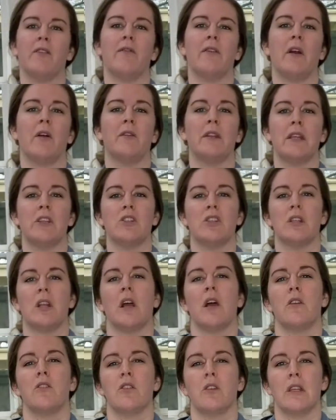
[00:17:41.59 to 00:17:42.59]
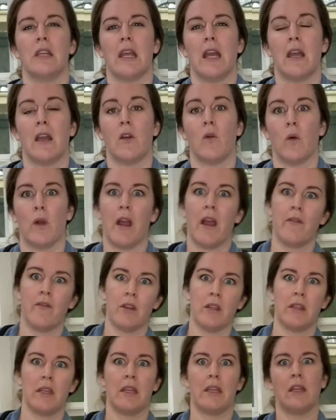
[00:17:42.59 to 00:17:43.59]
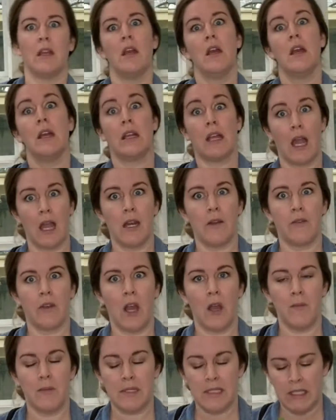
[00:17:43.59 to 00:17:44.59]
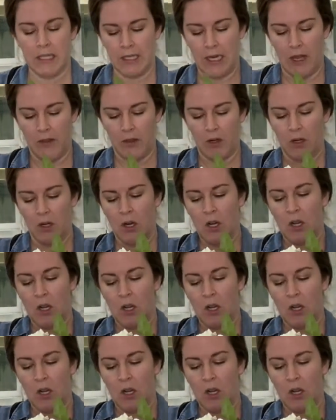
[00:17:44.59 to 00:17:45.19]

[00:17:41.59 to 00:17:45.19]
foundation under the egg where everything kind of comes together.